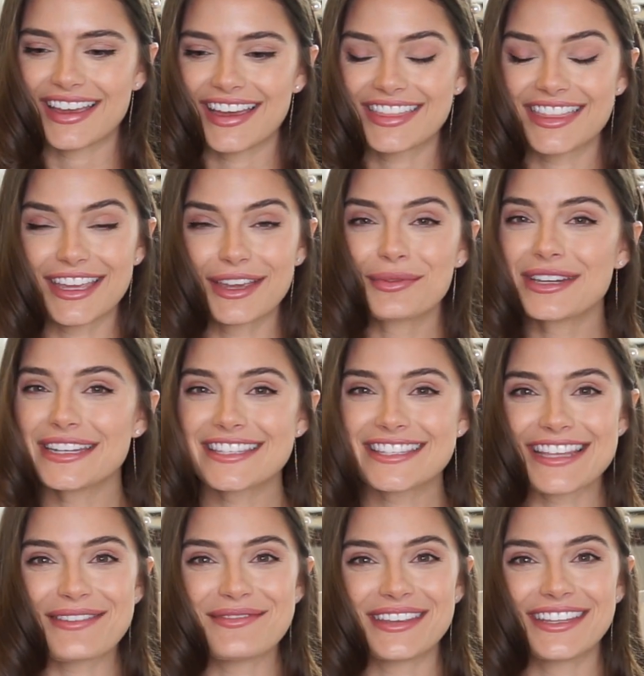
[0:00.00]
I think I'm gonna
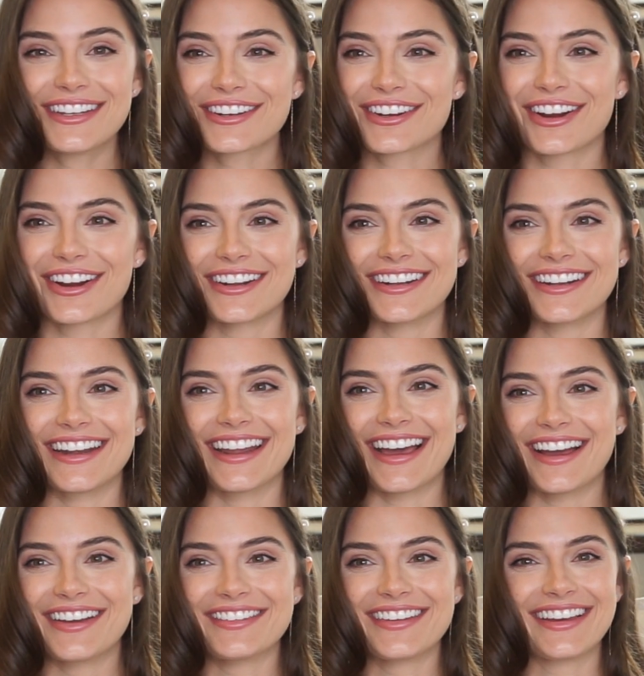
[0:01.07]
say Meteor Garden.
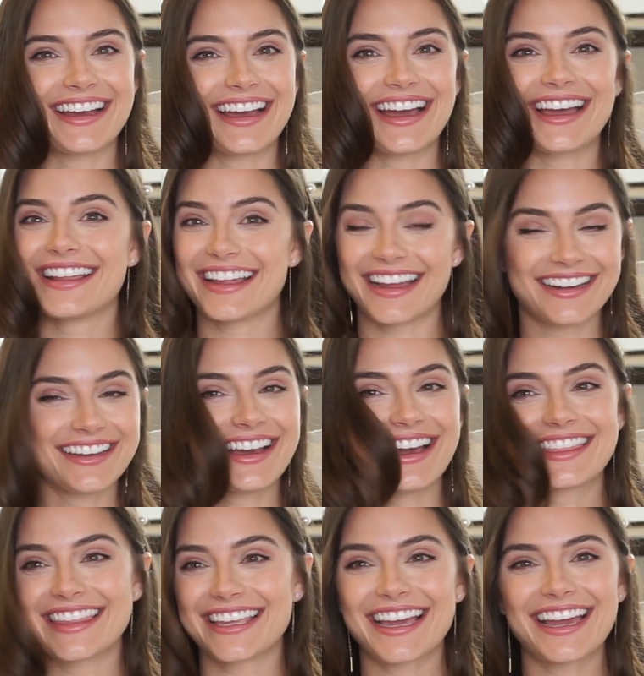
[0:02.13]
I I I, know, I
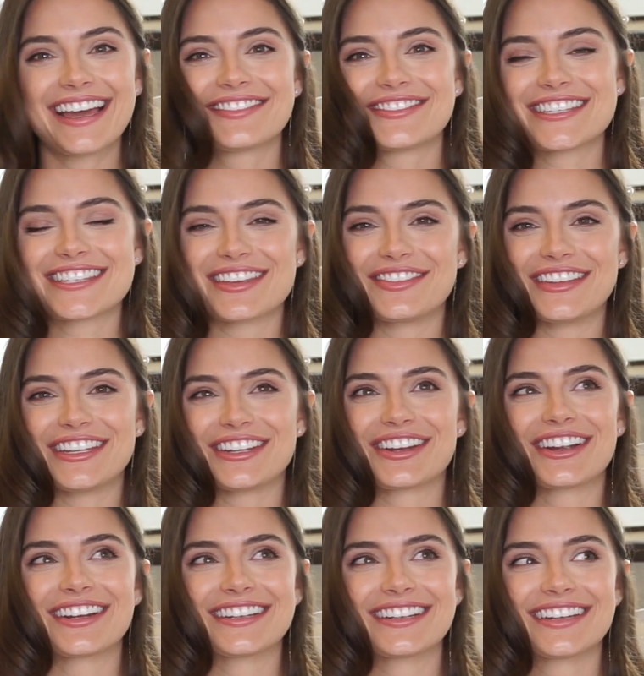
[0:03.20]
think I have to say Meteor
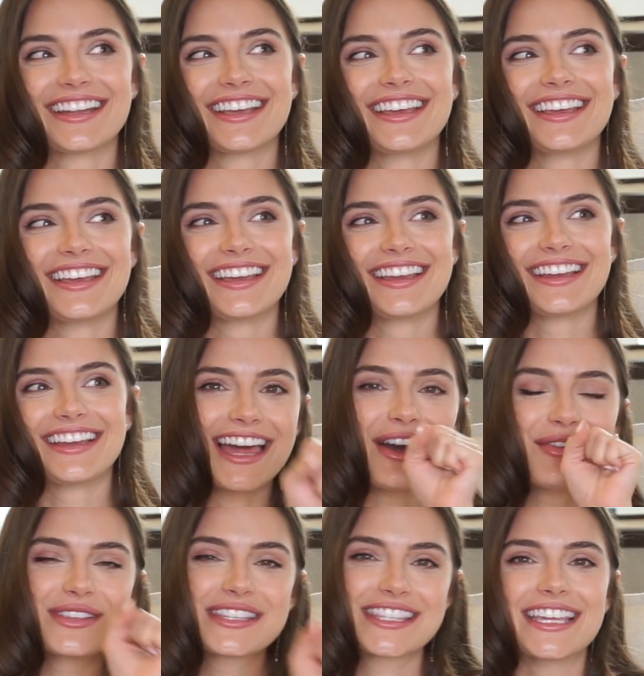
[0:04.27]
Garden. I
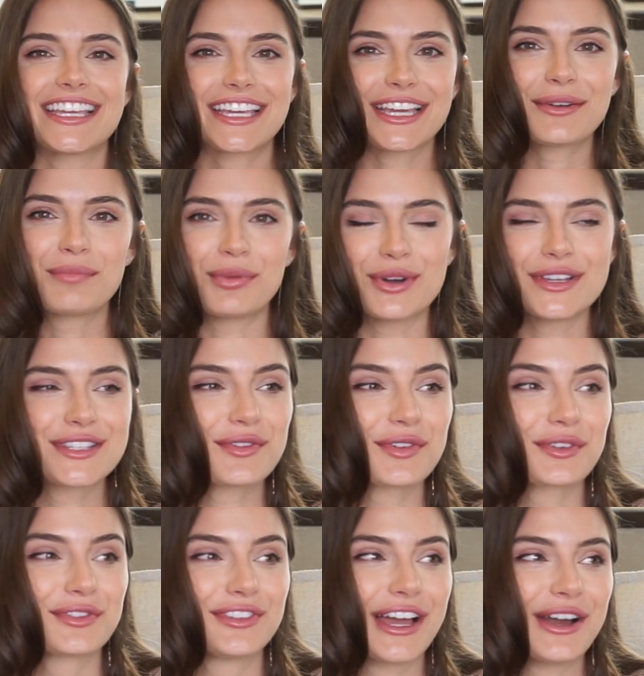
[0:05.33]
was thinking Boys
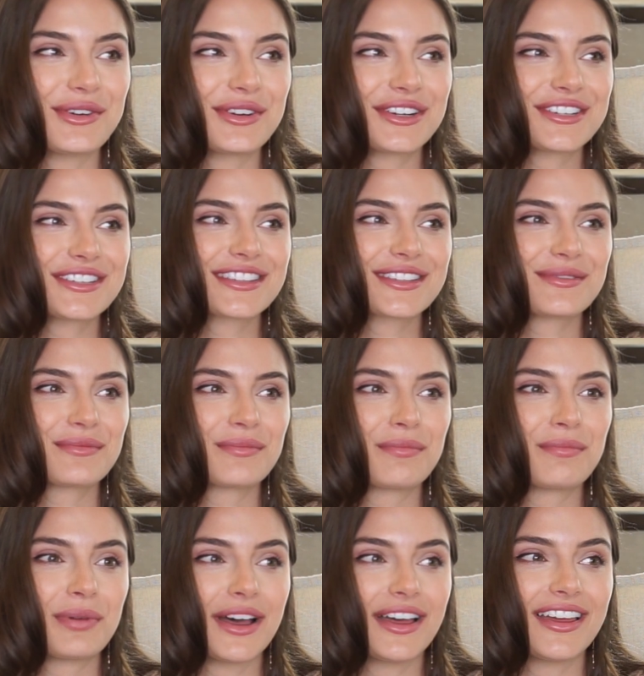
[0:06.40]
Over Flowers,
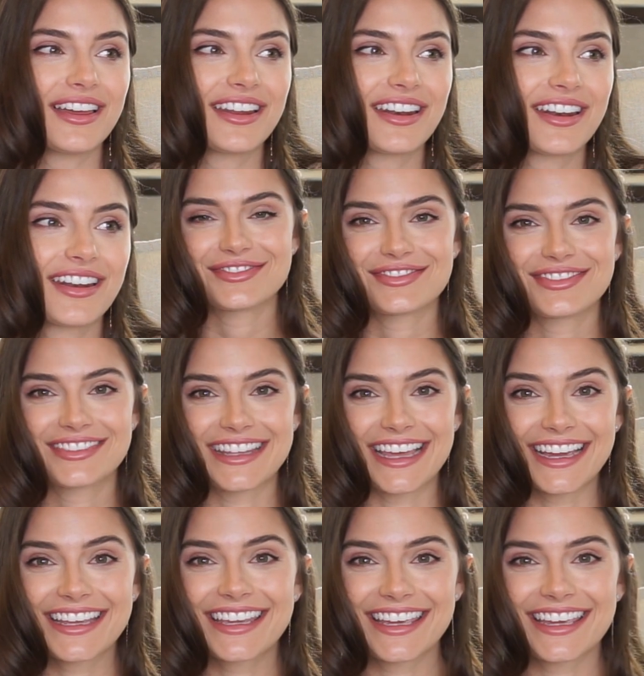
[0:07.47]
but
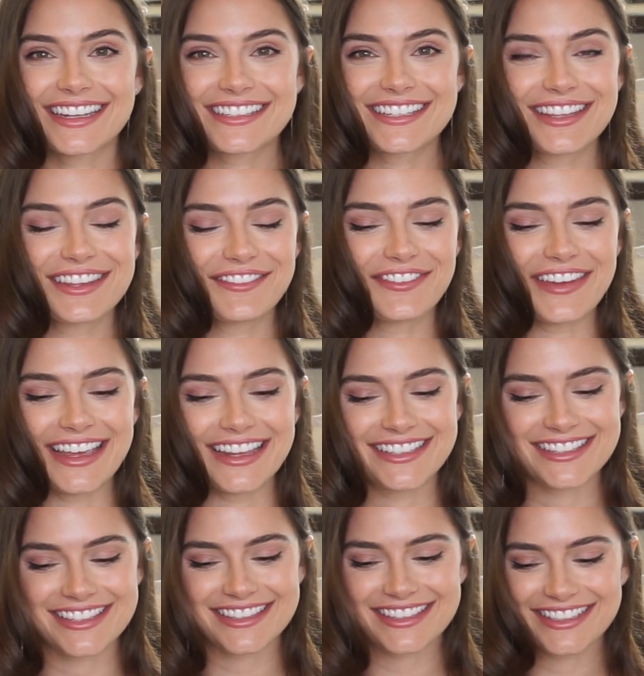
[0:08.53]
that kick to the
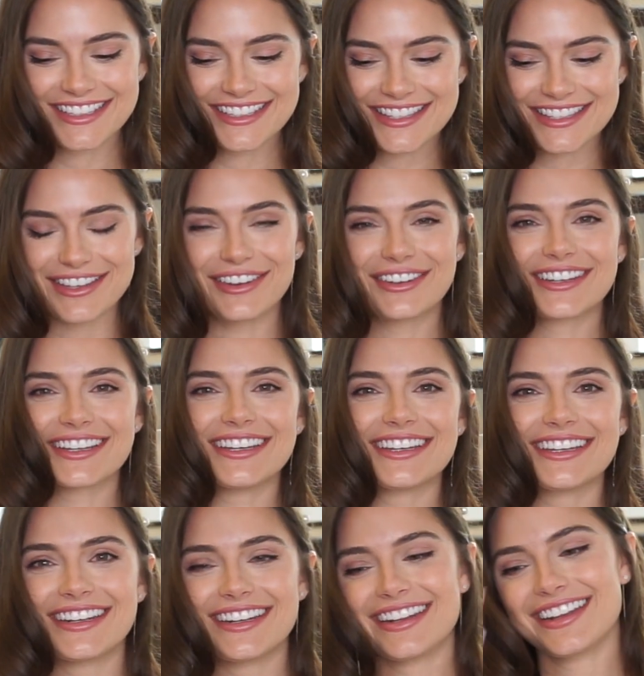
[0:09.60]
face is so
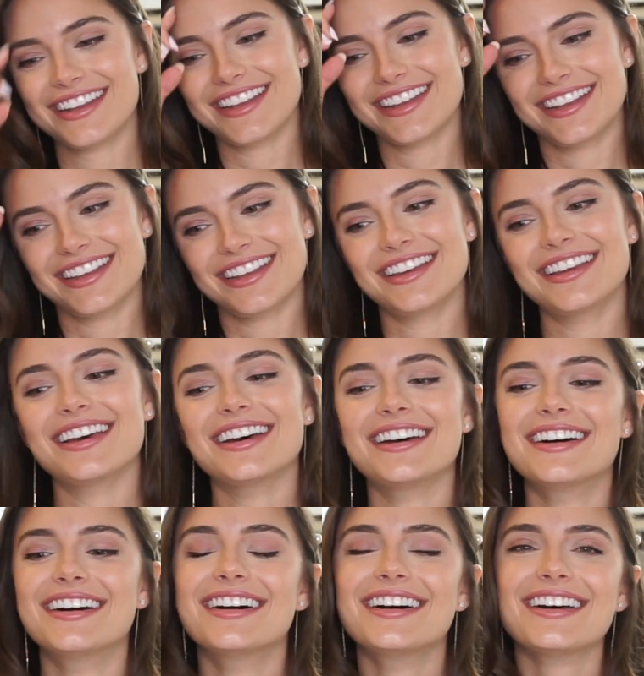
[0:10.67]

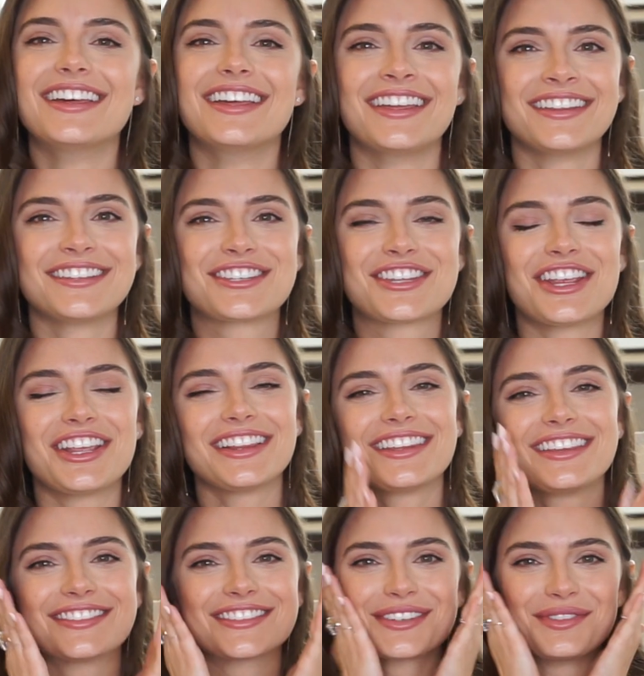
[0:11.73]
good. And she
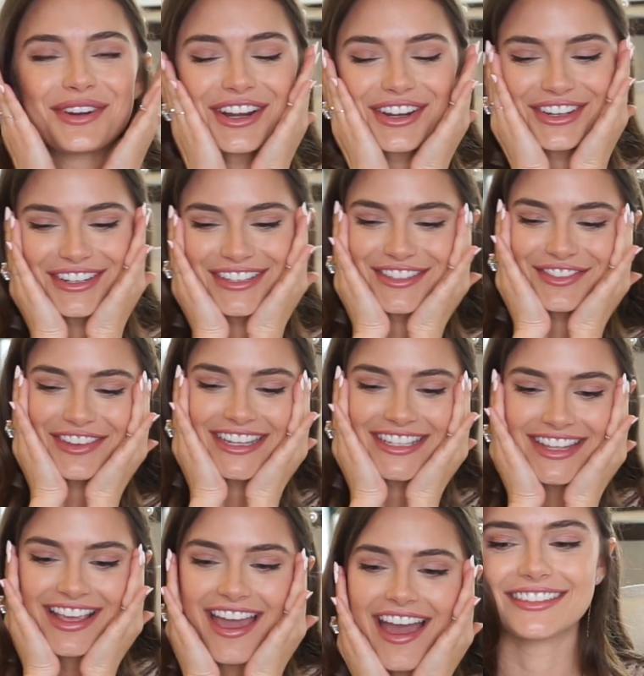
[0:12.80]
leaves a mark on his
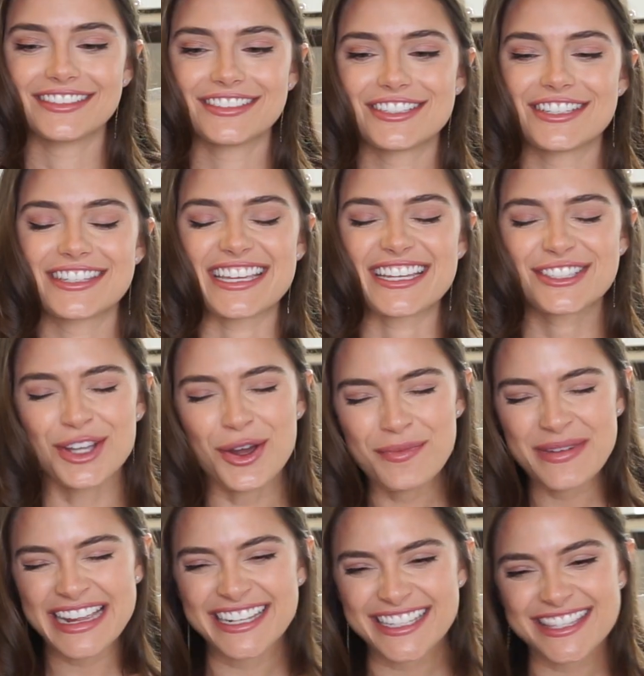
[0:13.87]
face. She's like,
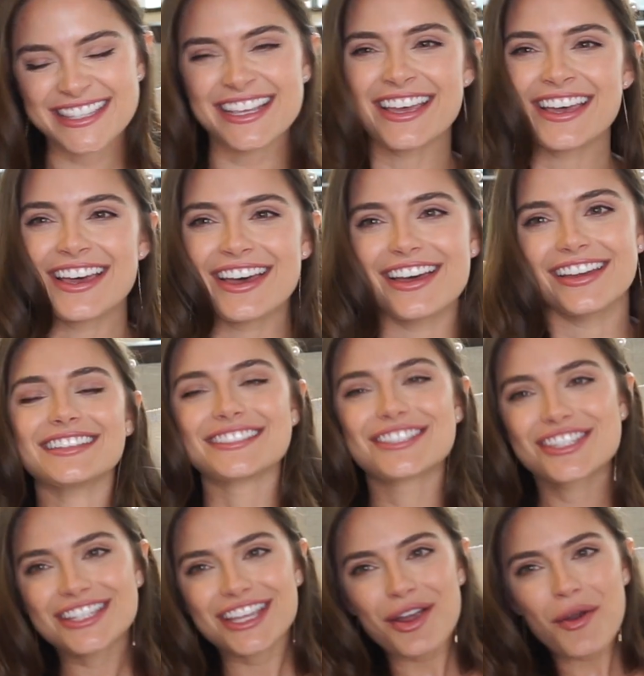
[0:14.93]
Dao Ming Si! Which
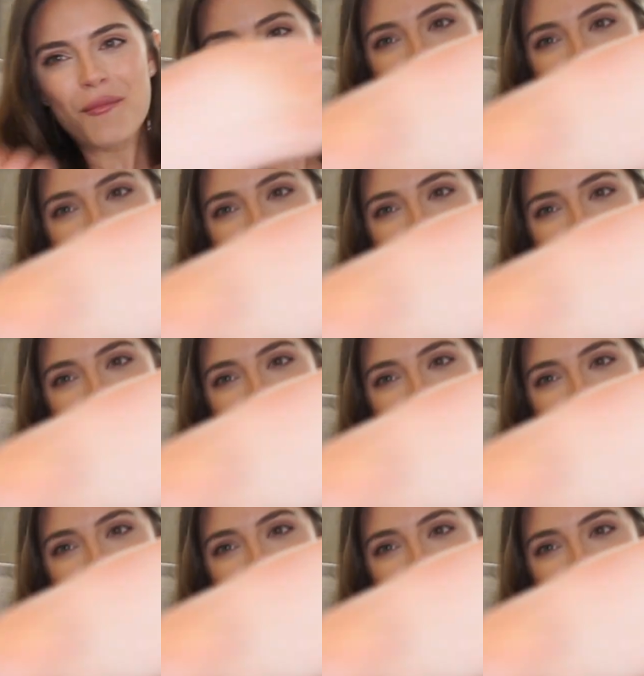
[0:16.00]
is like,